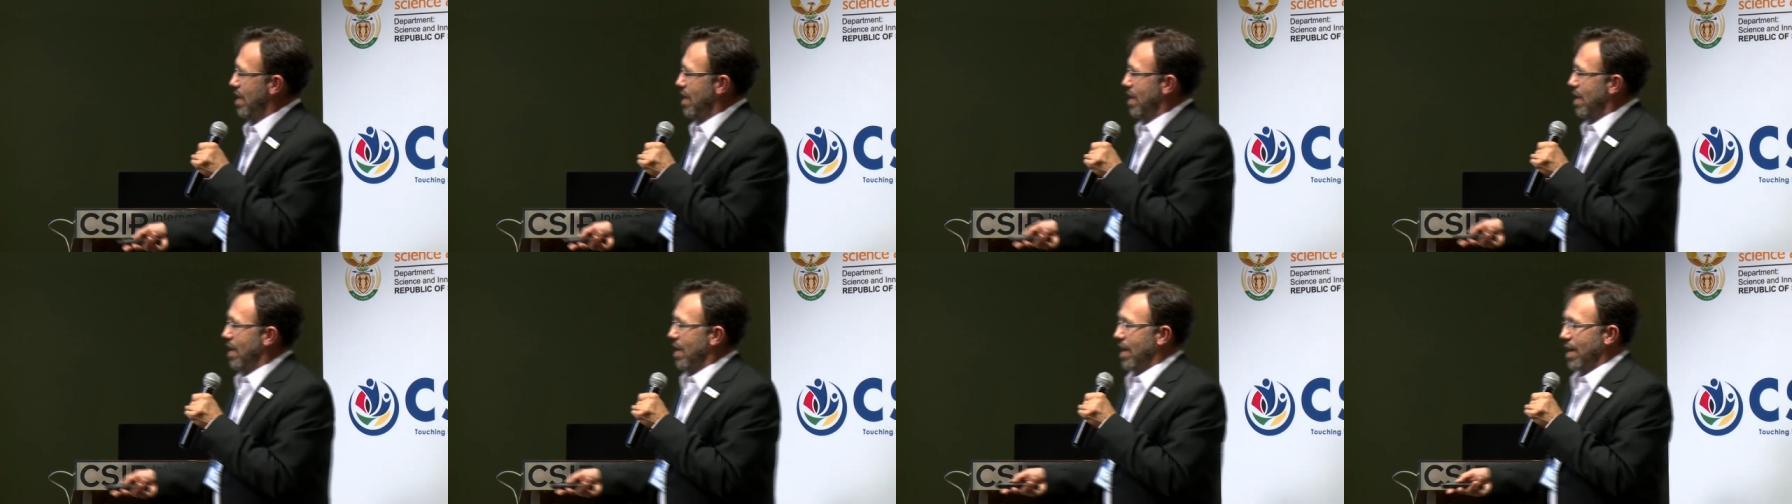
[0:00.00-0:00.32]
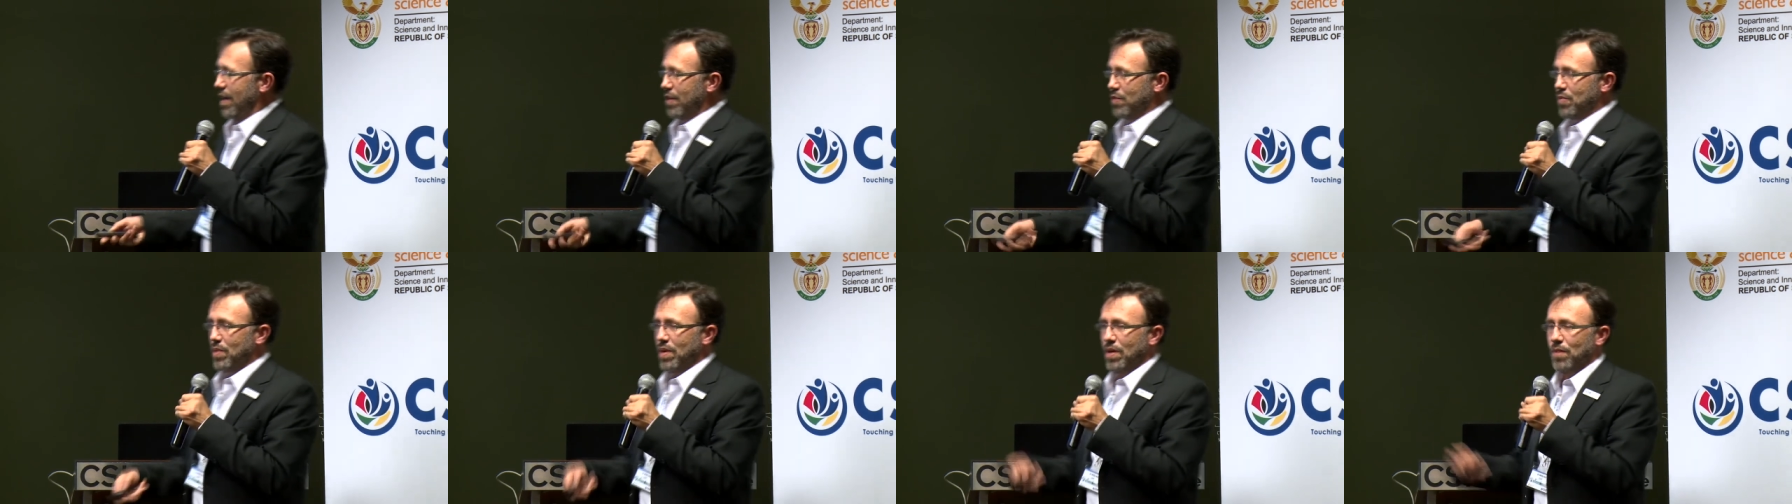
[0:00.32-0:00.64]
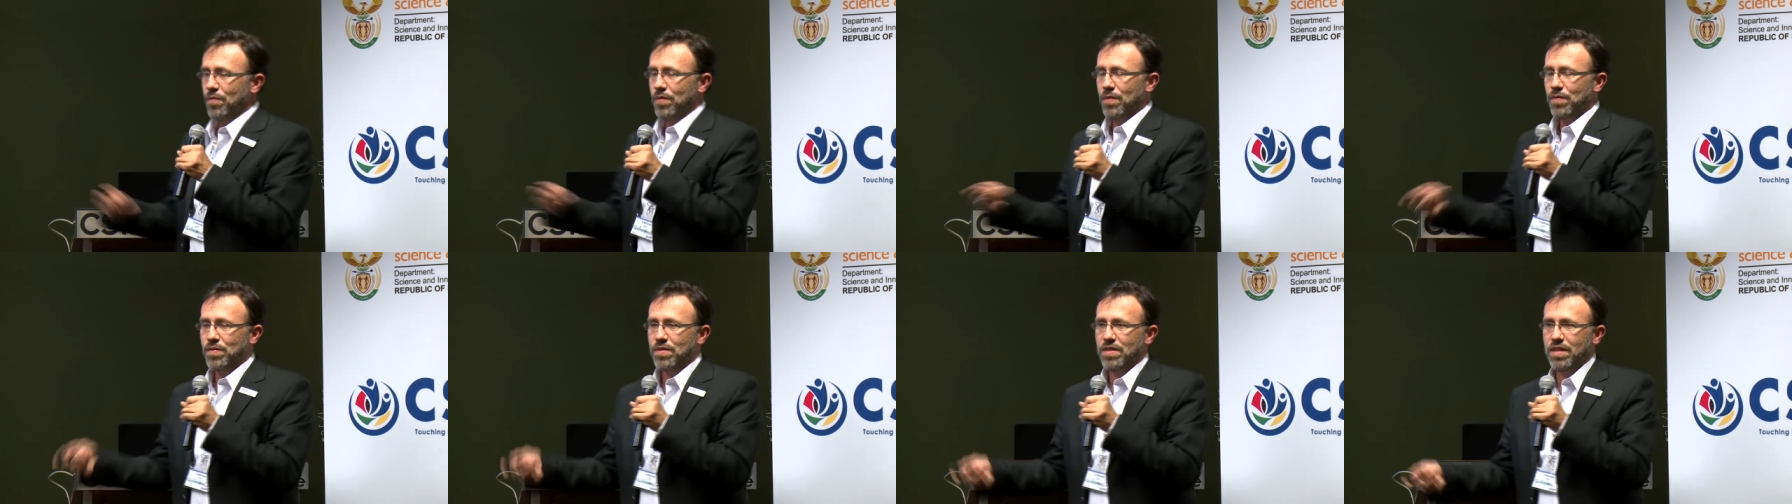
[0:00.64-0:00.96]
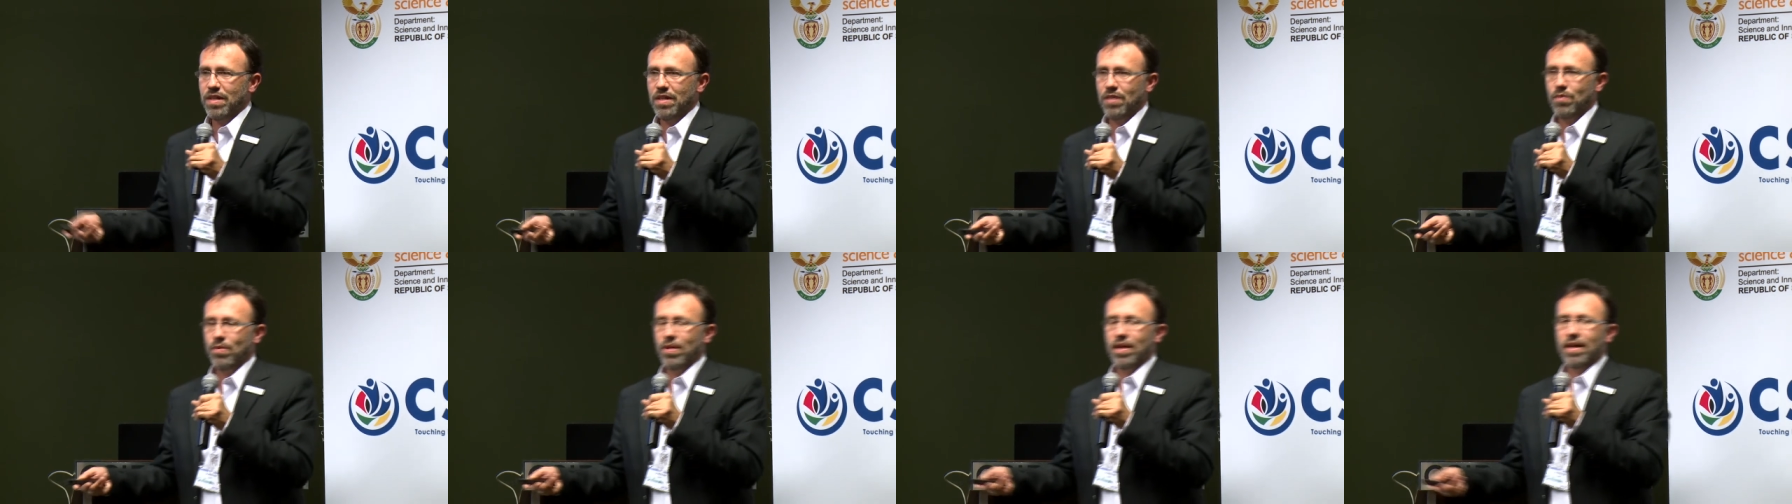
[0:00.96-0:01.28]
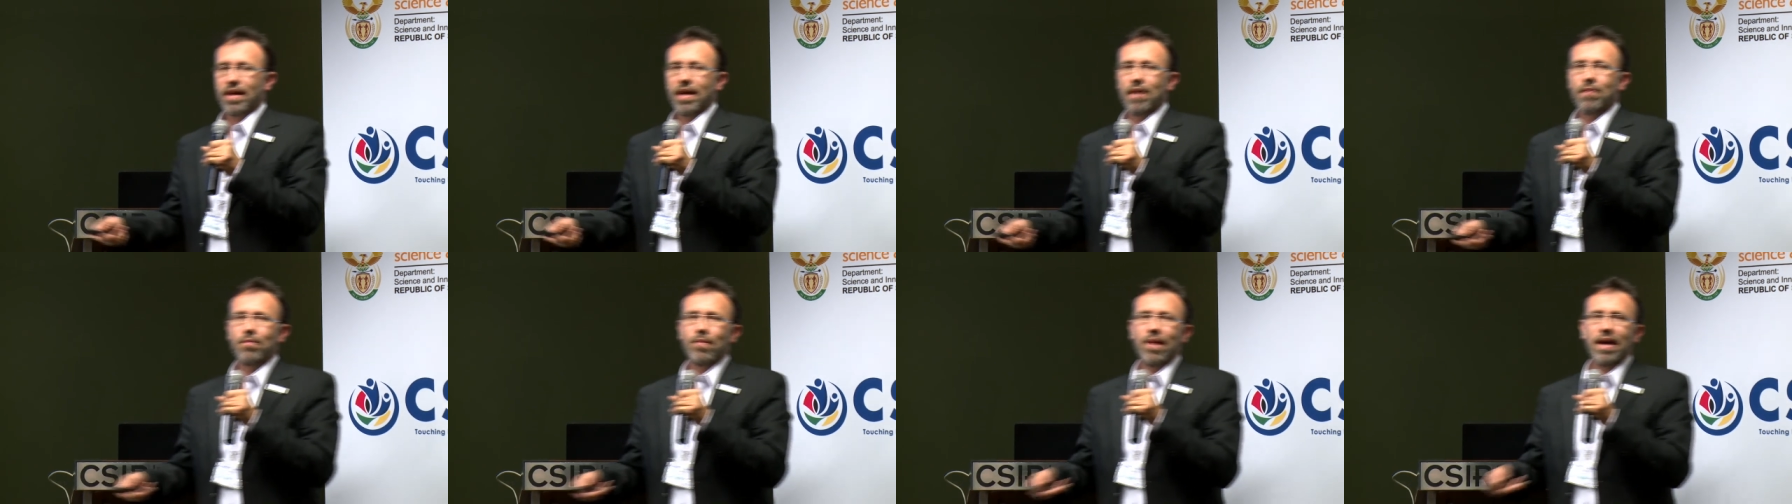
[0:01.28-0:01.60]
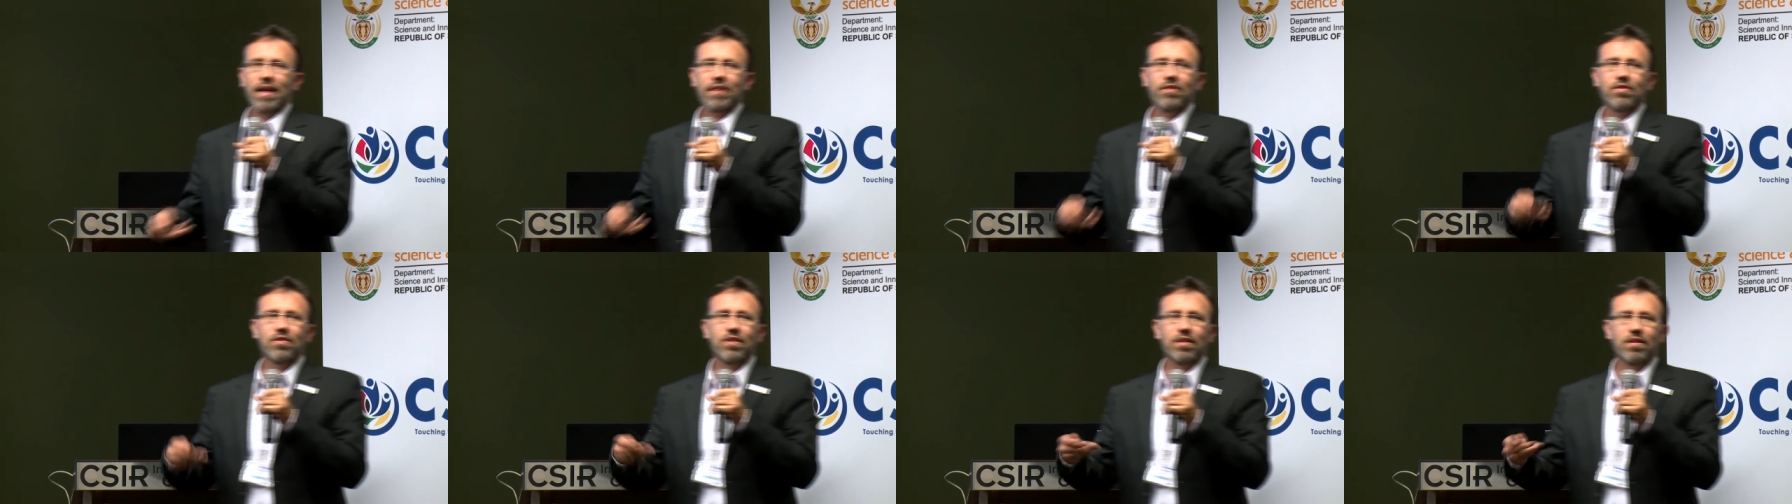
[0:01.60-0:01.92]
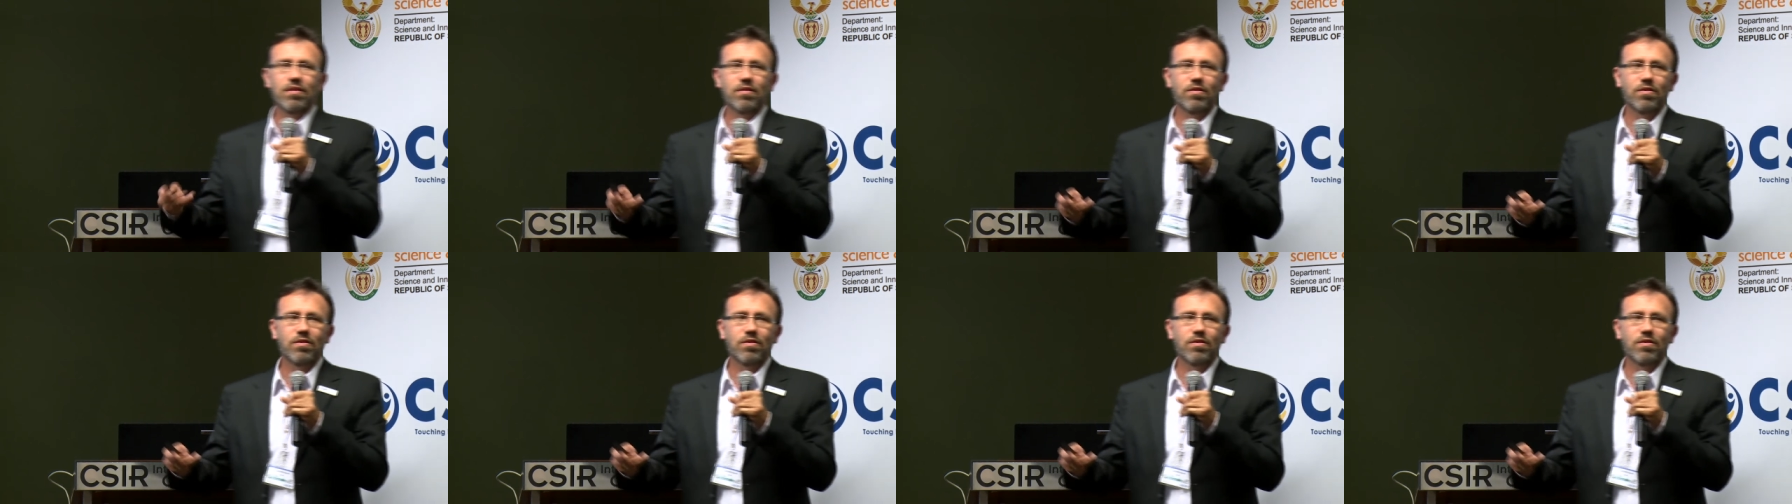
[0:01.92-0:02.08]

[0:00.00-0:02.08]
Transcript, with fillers: And 2015, we came back to, the,